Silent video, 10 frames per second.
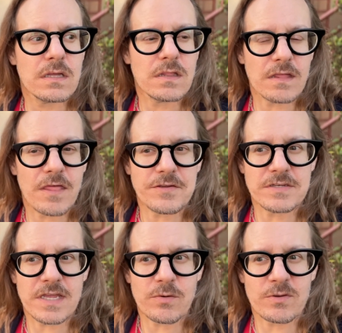The other
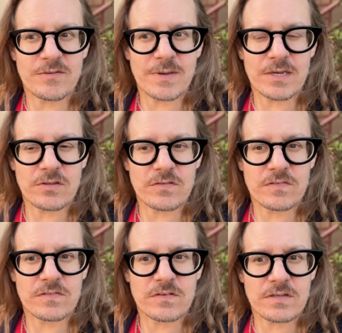day, one of my new
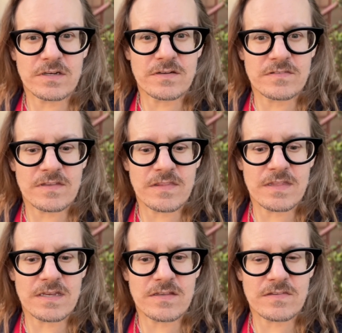students said
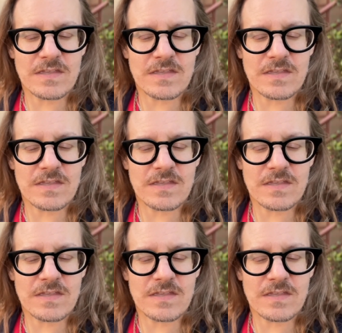that his